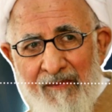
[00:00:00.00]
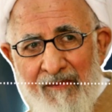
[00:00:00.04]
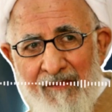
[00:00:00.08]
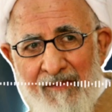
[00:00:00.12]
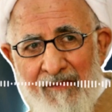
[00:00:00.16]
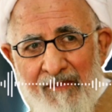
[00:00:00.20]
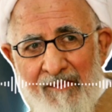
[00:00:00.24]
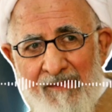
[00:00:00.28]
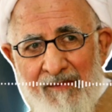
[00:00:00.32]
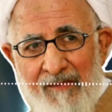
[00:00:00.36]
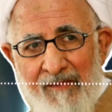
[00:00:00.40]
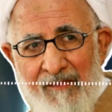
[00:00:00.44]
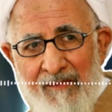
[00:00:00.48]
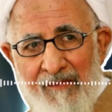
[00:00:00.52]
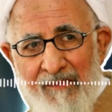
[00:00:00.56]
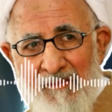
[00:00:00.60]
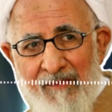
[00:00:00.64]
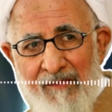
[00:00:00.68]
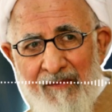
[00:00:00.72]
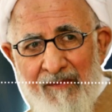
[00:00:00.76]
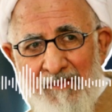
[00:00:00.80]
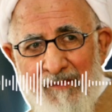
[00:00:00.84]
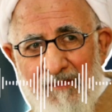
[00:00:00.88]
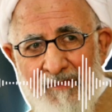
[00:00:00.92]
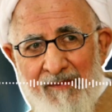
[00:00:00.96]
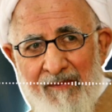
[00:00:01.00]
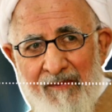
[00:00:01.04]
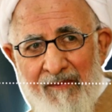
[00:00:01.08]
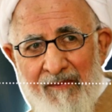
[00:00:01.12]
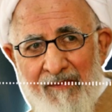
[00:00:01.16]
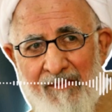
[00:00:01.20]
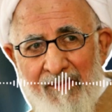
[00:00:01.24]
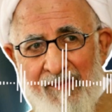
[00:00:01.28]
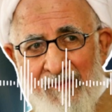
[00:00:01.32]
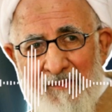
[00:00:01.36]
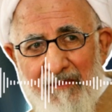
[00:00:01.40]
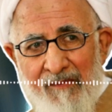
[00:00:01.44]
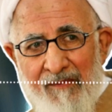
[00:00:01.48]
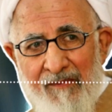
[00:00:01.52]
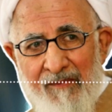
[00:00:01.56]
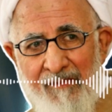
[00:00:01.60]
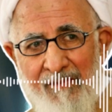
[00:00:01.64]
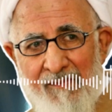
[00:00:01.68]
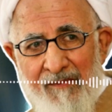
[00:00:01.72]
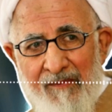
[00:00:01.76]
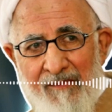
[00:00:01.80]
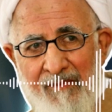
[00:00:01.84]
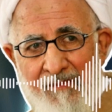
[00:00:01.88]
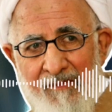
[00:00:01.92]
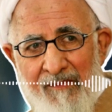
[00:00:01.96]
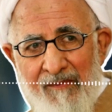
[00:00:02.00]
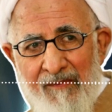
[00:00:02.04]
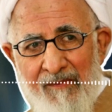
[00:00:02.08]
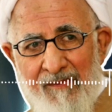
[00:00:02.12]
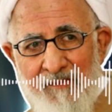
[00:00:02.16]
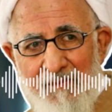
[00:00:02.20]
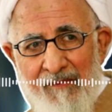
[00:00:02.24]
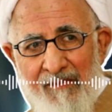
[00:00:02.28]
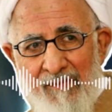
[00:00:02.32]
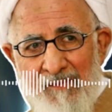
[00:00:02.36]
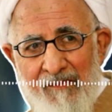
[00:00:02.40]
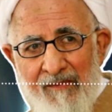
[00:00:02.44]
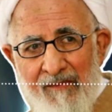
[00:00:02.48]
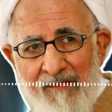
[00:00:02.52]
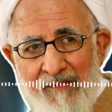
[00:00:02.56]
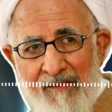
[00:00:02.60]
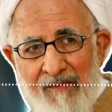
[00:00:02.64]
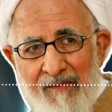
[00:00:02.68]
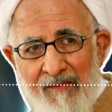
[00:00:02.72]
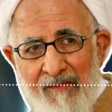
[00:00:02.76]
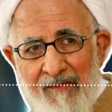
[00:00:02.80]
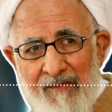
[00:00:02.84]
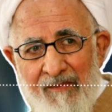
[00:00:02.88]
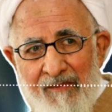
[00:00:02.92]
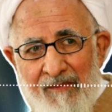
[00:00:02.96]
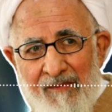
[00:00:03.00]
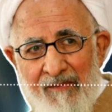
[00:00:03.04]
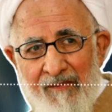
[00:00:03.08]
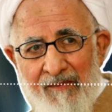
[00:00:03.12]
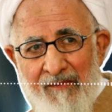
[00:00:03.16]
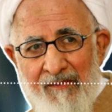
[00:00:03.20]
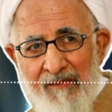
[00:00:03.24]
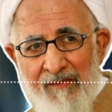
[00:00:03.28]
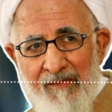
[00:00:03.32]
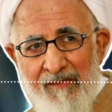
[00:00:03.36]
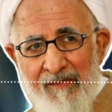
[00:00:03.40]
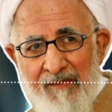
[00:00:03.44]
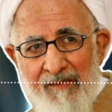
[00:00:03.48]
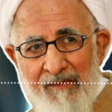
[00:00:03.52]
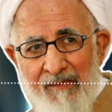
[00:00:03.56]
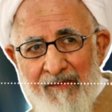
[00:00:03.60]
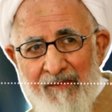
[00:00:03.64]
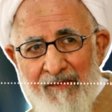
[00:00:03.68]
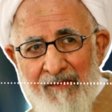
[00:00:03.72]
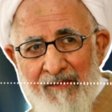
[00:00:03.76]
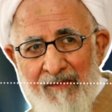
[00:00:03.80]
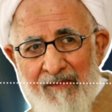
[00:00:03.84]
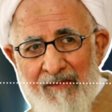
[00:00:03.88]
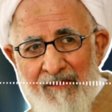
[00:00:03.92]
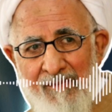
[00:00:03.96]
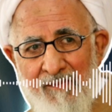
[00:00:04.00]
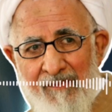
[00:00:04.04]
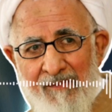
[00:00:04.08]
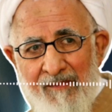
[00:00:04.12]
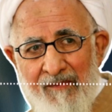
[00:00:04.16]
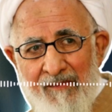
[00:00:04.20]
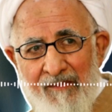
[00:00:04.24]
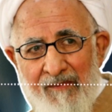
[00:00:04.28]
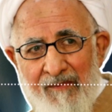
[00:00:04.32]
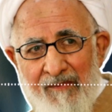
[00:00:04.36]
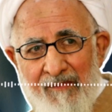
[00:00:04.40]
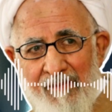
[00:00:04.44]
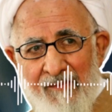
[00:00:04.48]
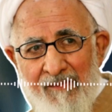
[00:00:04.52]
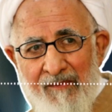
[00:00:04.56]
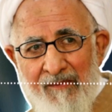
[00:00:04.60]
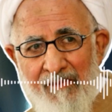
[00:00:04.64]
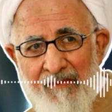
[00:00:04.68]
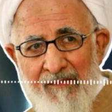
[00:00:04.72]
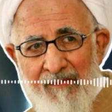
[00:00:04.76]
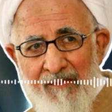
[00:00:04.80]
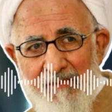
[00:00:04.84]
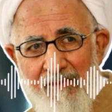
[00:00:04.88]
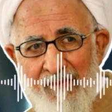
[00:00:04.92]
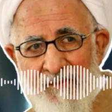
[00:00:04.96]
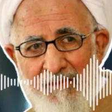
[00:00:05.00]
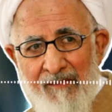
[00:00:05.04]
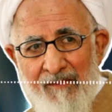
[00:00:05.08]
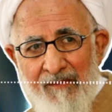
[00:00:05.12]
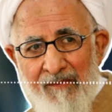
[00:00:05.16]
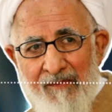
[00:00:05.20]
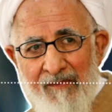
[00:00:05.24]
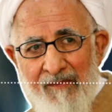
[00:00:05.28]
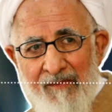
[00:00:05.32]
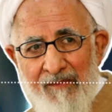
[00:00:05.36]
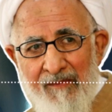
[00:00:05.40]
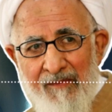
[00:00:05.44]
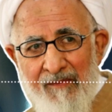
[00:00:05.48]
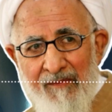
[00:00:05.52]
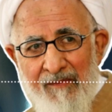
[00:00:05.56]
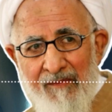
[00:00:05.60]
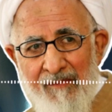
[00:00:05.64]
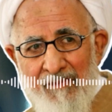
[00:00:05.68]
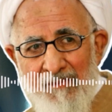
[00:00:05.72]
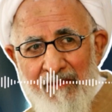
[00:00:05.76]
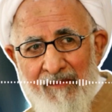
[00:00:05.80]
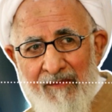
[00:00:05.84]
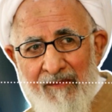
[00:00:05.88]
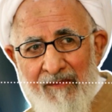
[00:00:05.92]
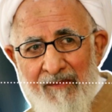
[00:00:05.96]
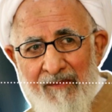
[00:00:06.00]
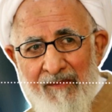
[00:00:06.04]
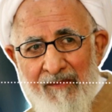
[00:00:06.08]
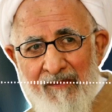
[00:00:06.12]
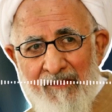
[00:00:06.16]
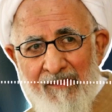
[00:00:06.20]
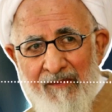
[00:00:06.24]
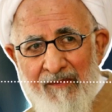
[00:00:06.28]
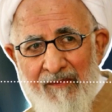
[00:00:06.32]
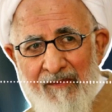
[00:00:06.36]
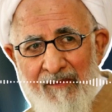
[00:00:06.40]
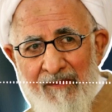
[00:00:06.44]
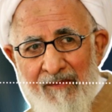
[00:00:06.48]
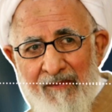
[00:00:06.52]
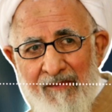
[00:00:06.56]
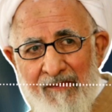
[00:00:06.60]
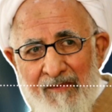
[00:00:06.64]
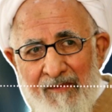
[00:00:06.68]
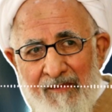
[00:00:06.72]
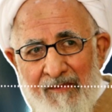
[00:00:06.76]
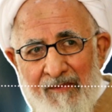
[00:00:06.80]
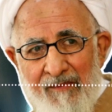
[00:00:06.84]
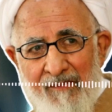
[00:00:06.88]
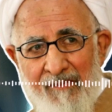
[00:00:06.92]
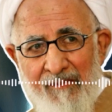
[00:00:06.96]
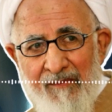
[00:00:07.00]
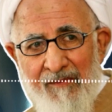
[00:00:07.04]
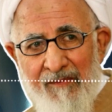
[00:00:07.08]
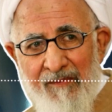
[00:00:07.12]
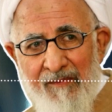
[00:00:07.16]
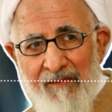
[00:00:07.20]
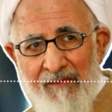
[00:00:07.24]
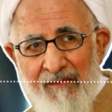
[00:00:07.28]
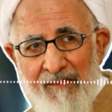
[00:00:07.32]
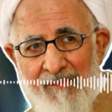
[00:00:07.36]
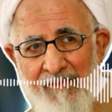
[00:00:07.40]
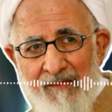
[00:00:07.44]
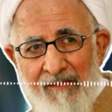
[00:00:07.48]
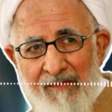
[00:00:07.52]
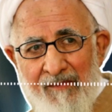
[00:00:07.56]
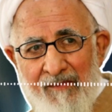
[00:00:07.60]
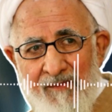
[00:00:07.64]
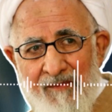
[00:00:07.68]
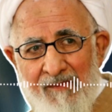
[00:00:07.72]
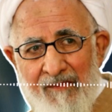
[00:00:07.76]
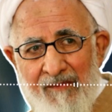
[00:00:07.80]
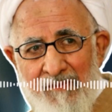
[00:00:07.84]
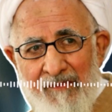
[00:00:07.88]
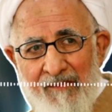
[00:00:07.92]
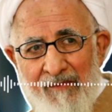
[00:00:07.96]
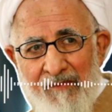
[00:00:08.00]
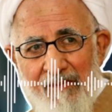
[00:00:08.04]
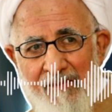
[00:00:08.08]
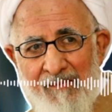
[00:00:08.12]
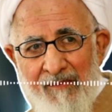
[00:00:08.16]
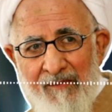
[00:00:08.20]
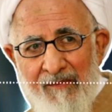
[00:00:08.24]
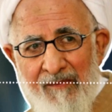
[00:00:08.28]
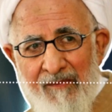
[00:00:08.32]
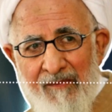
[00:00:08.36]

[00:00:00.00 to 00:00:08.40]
Imam Sadiq alayhi salam said that there are three things that if a person does these three things, they can reach very, very high